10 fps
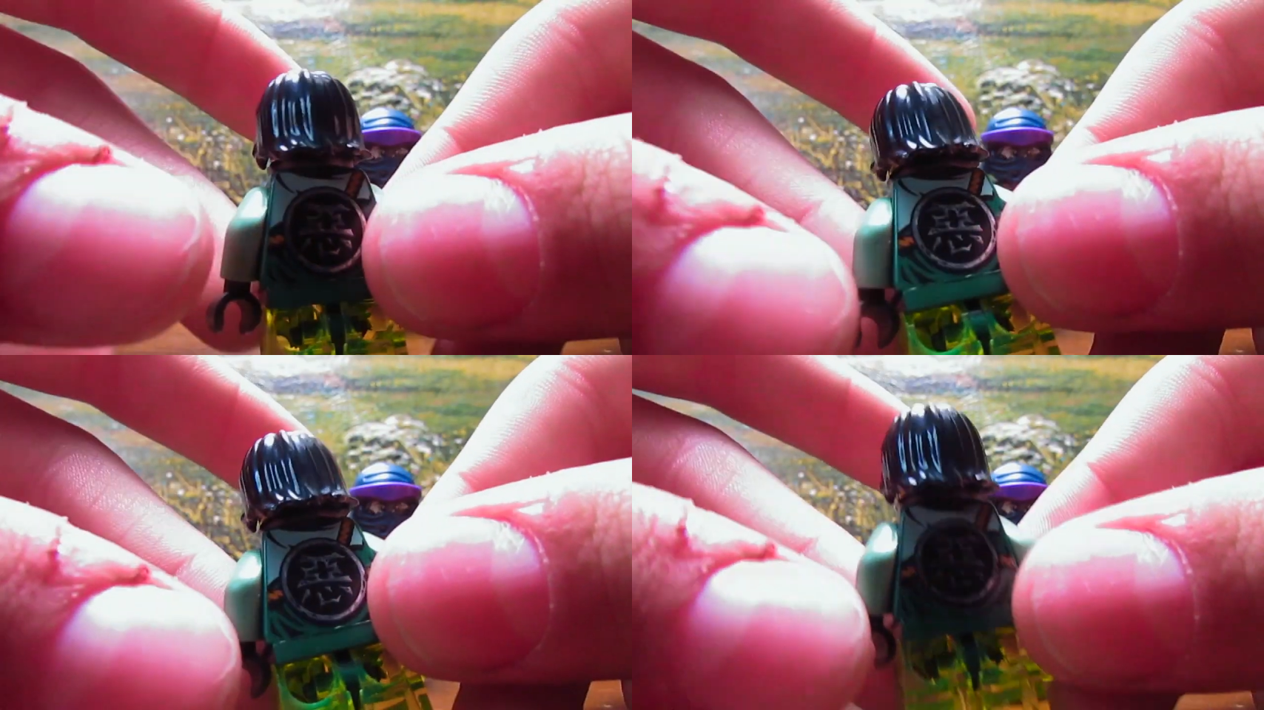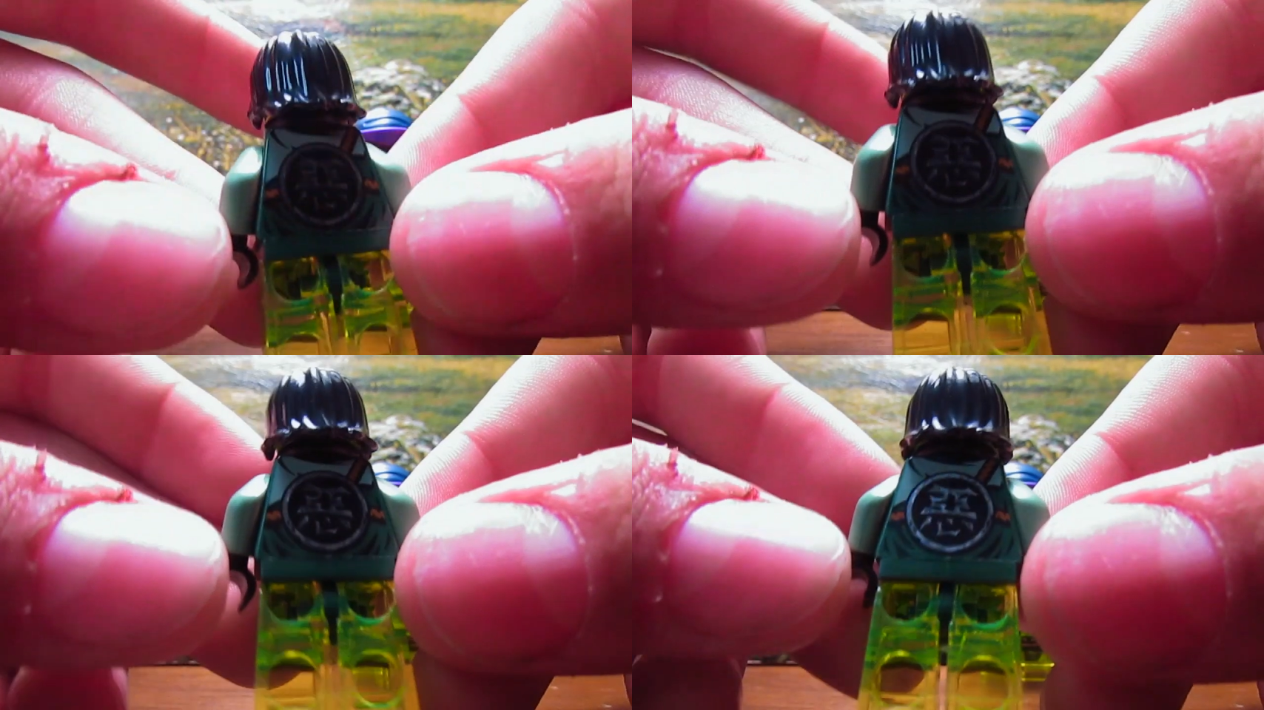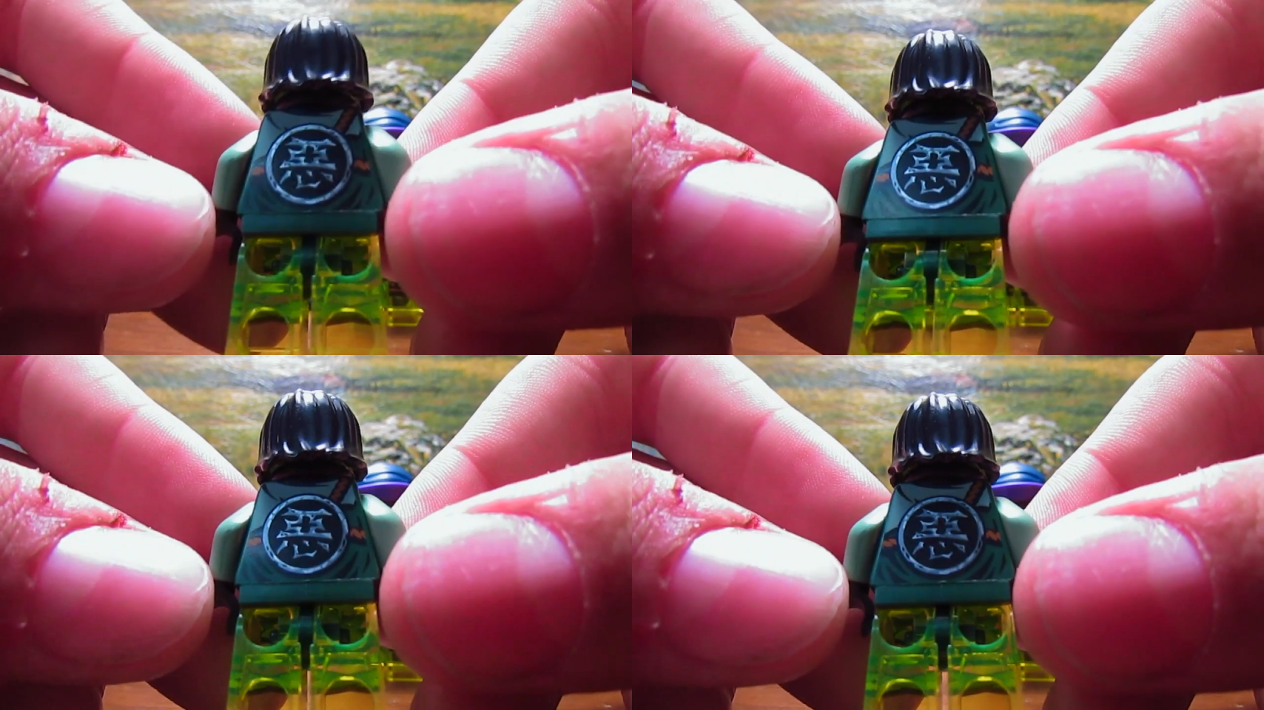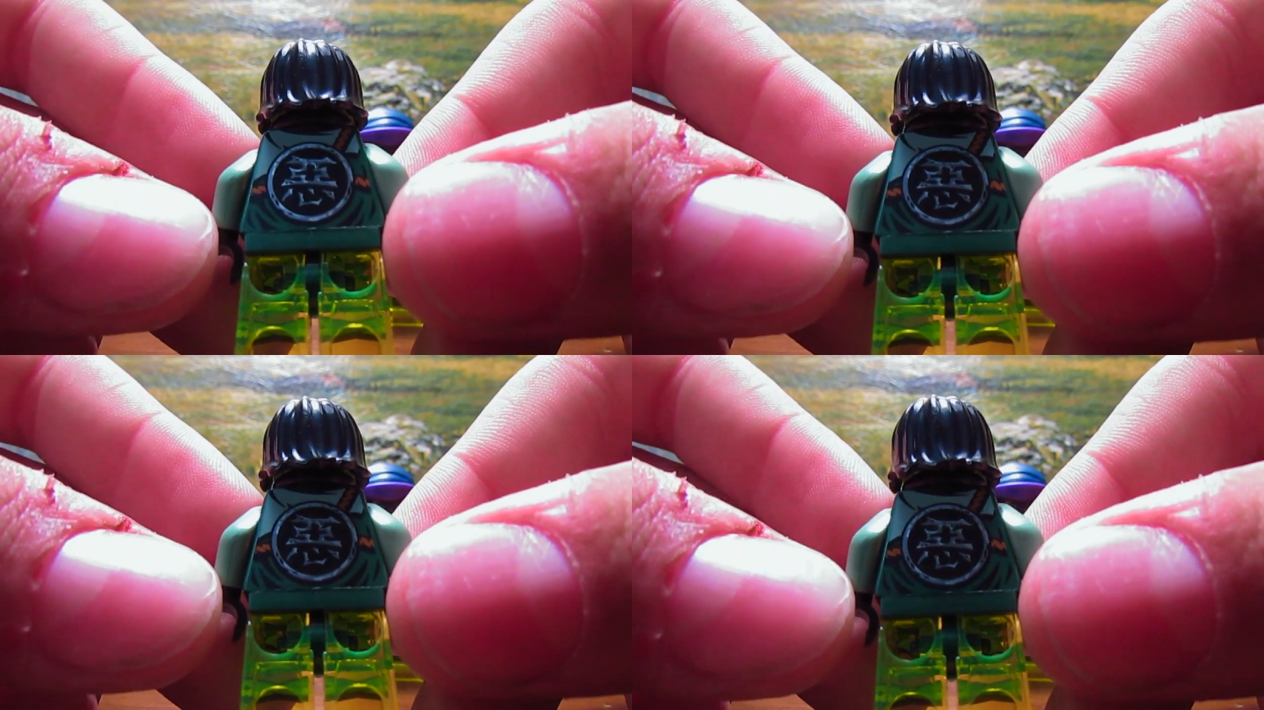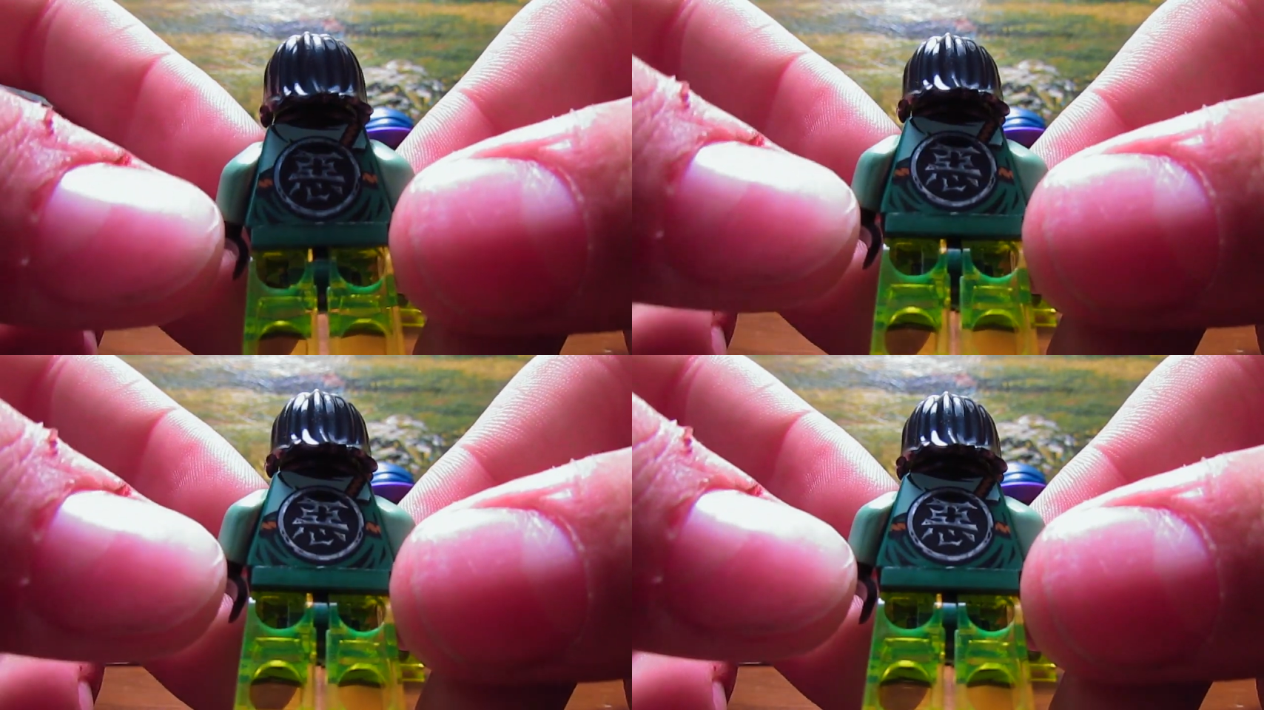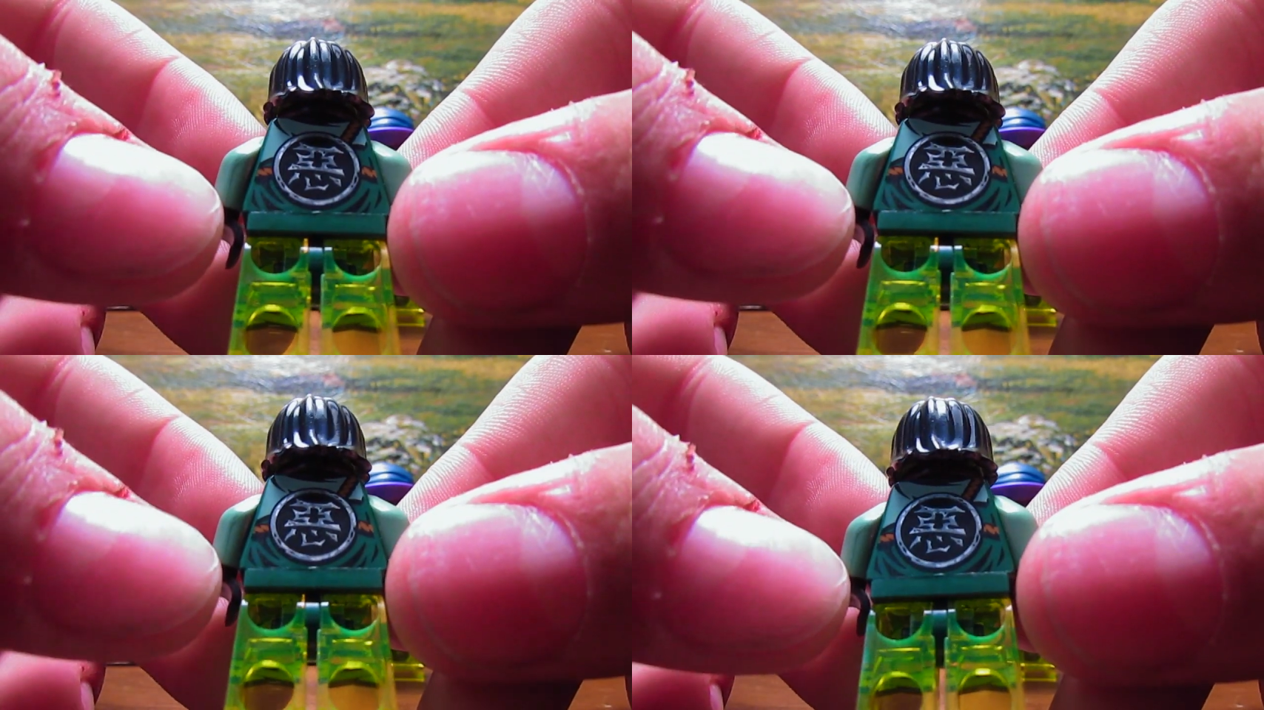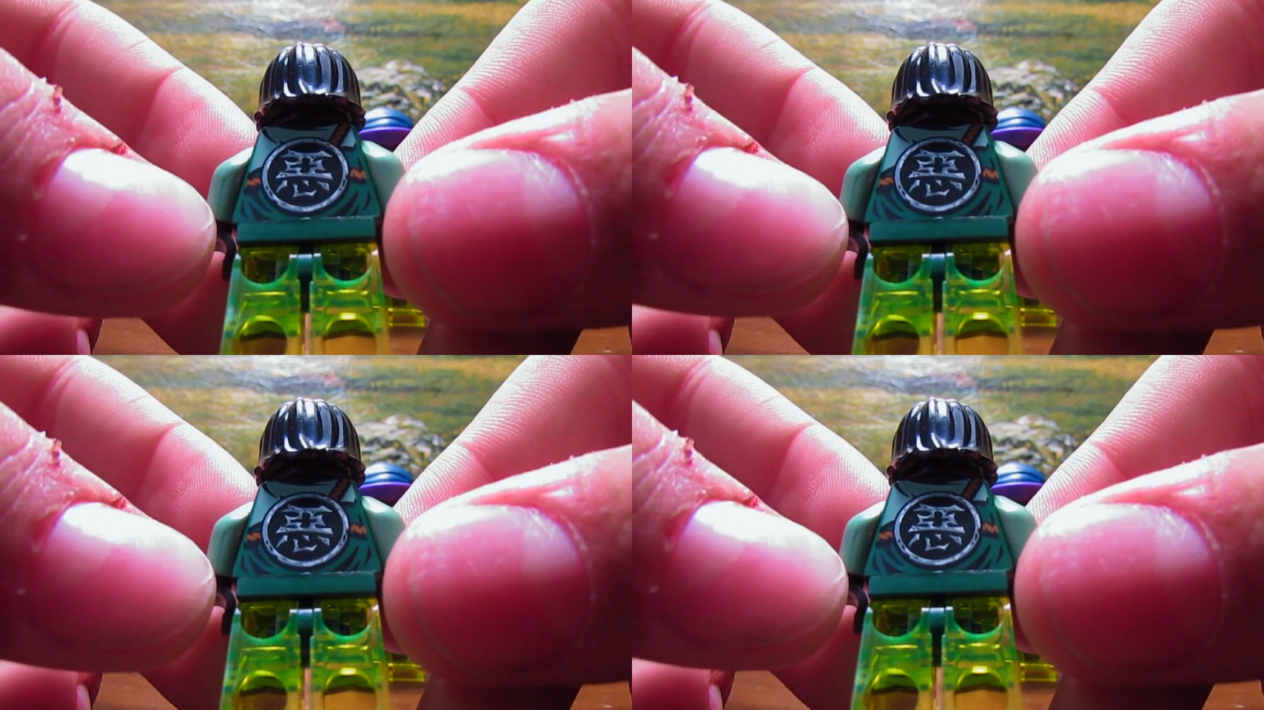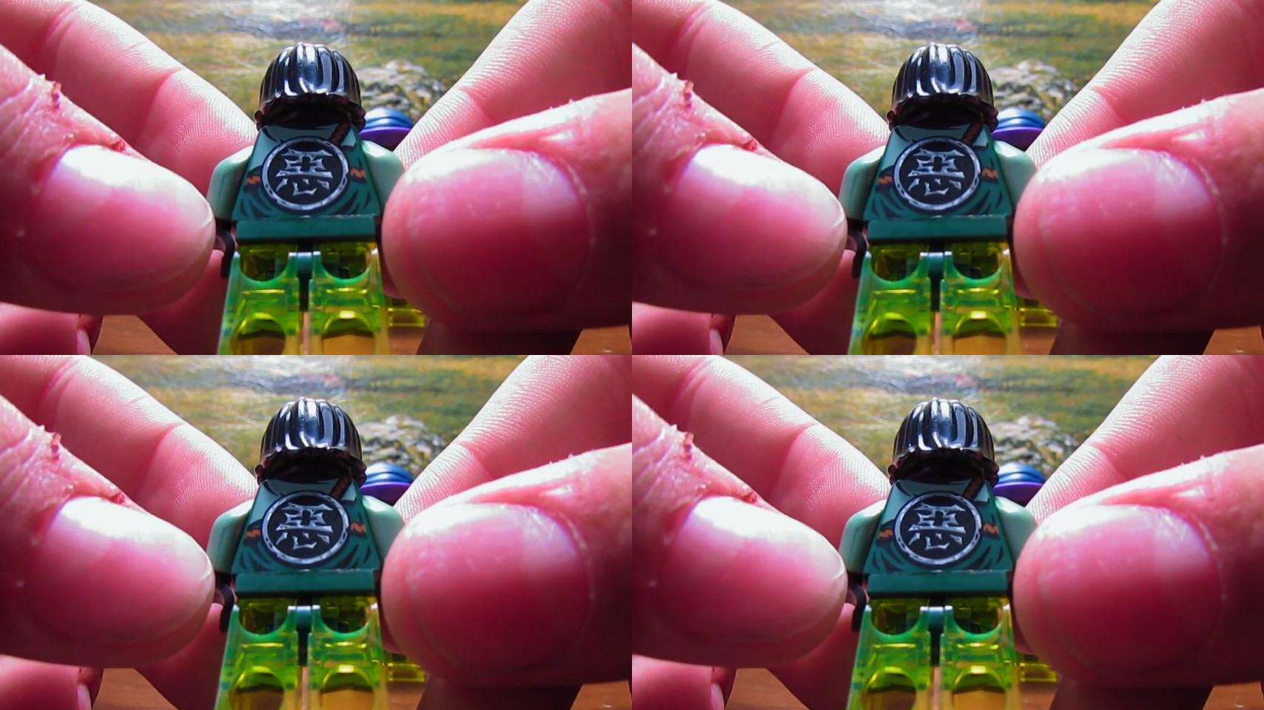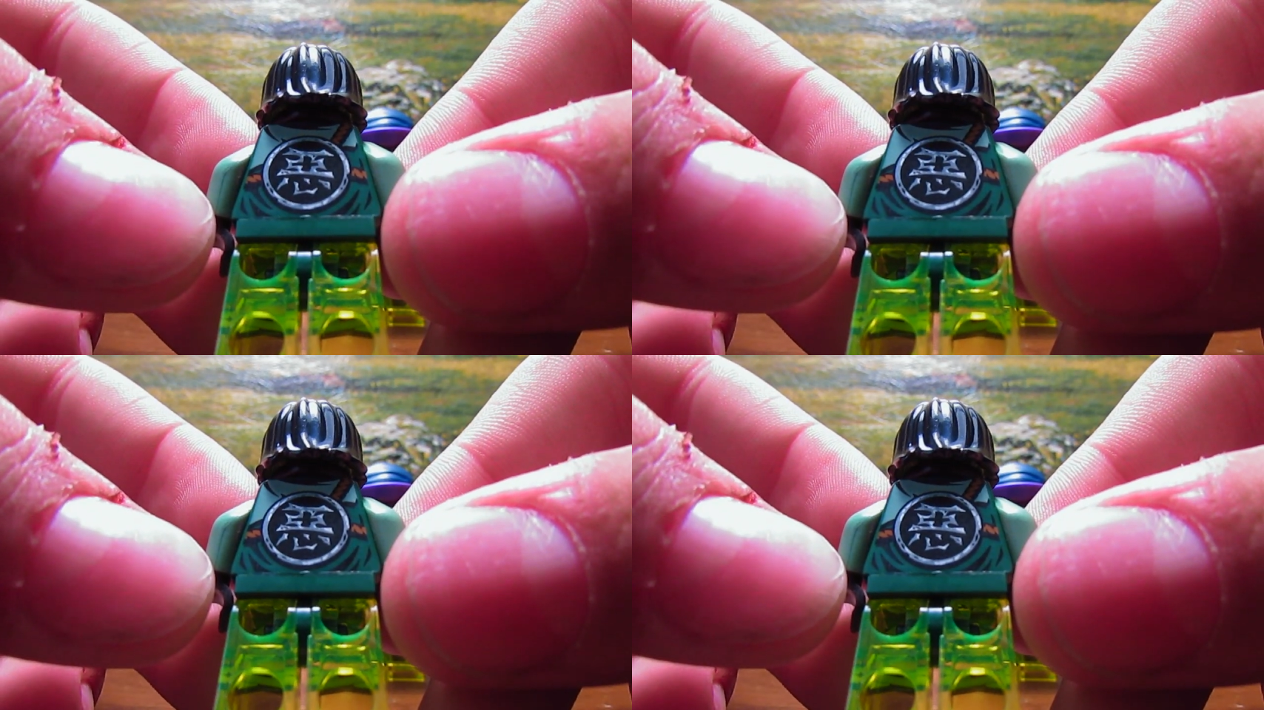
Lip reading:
No face is visible, so there are no lips to read.